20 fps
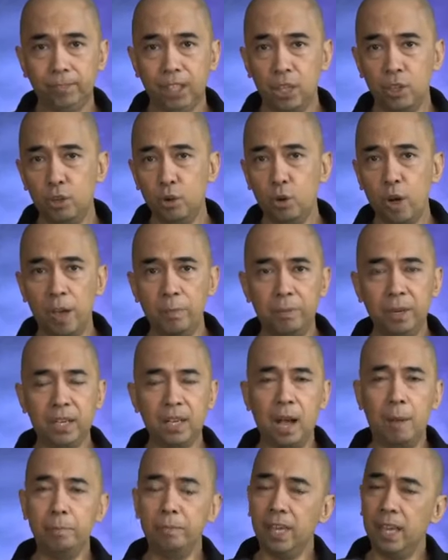you have
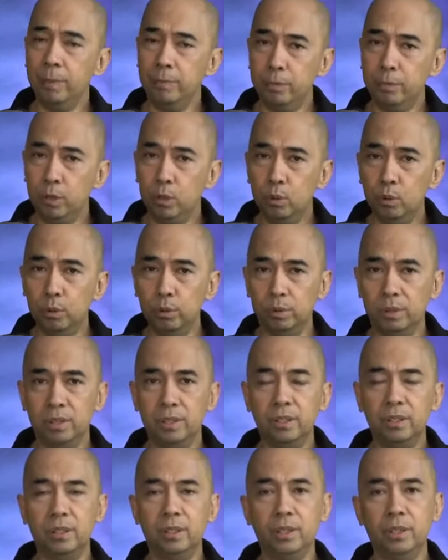become
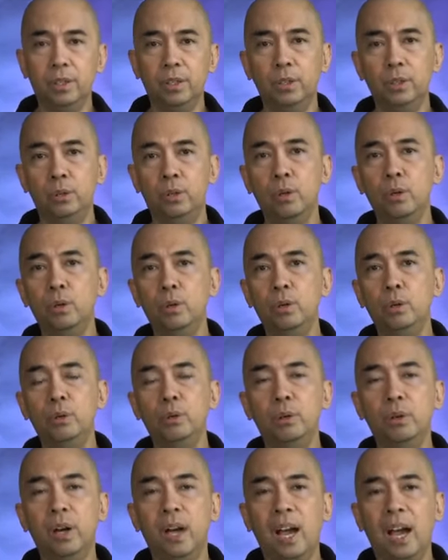immune
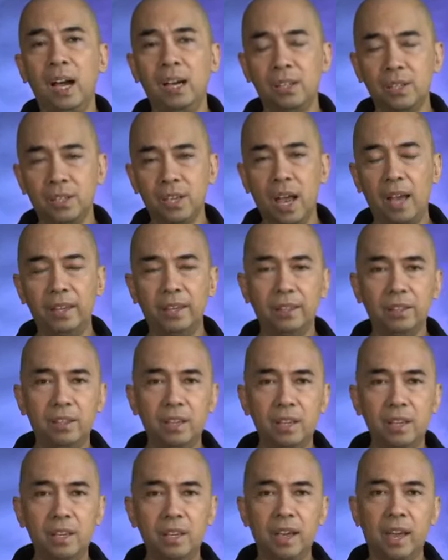to
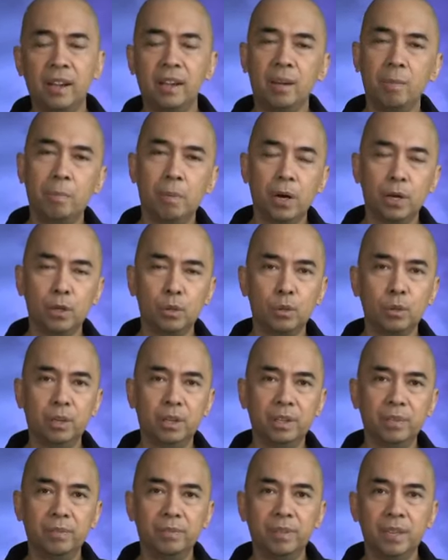anxiety and
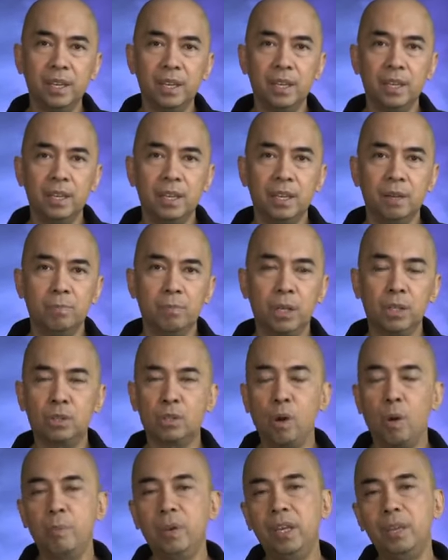depression. But
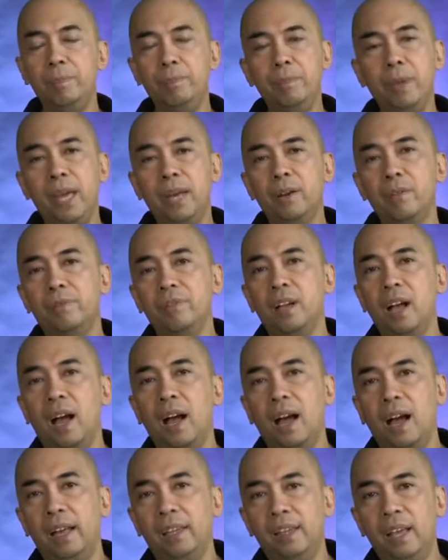so many men of
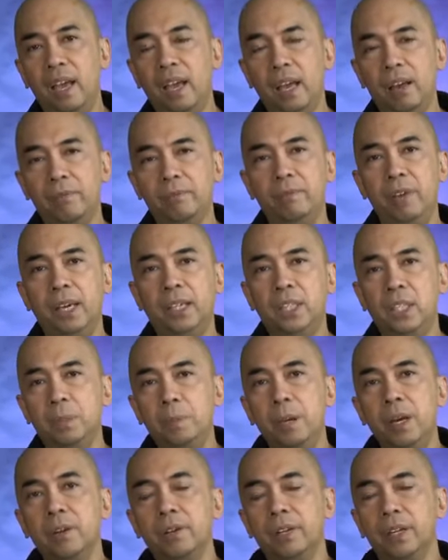God have
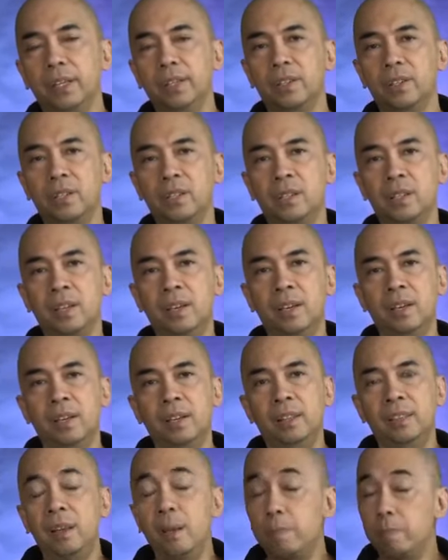experienced
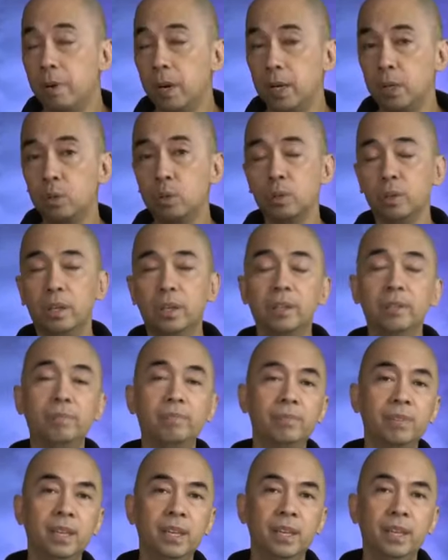depression,
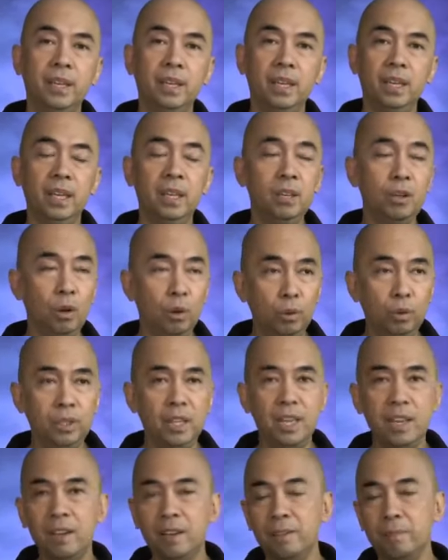
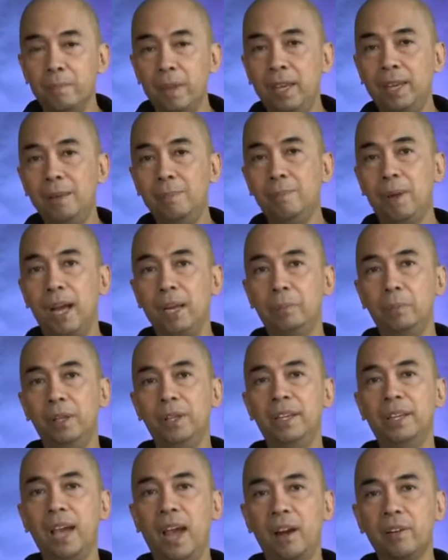including many Bible
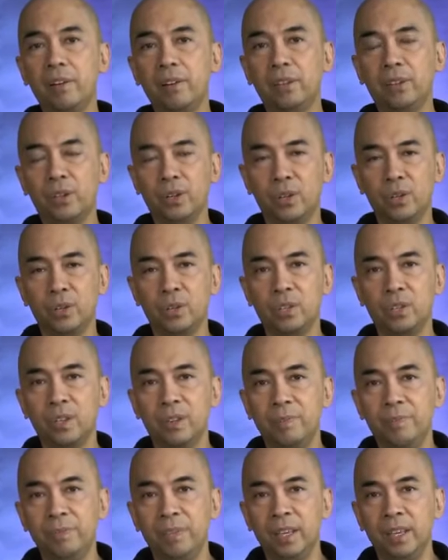characters,
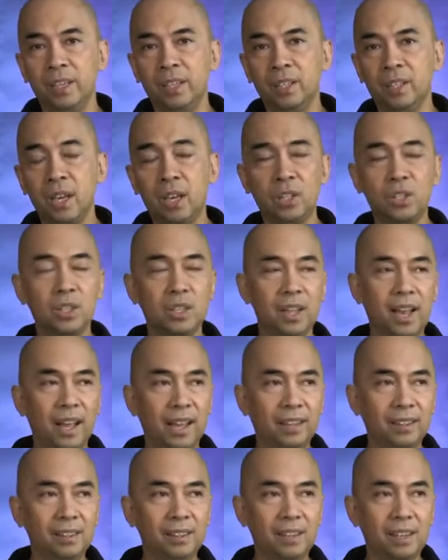such
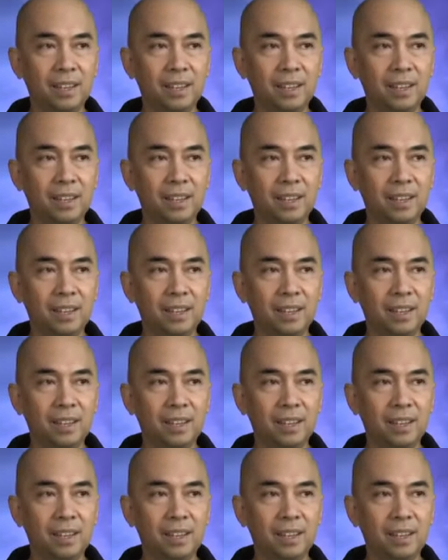that